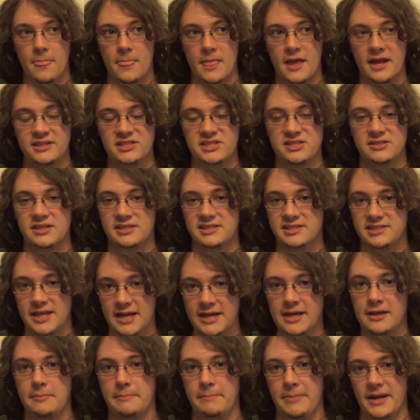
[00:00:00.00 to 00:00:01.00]
it's the
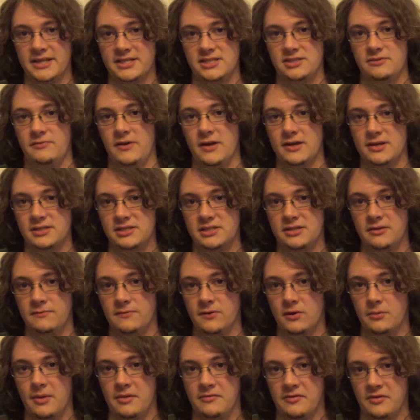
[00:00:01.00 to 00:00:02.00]
second best fantasy
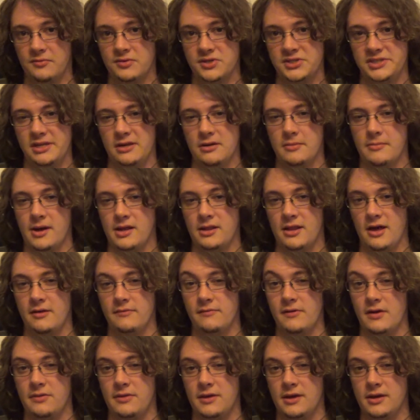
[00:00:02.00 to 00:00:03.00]
film I've ever seen in my
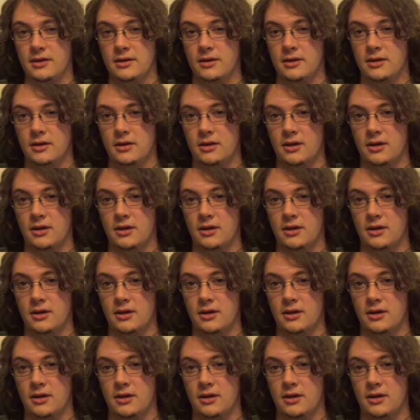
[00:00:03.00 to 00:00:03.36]
life, I think.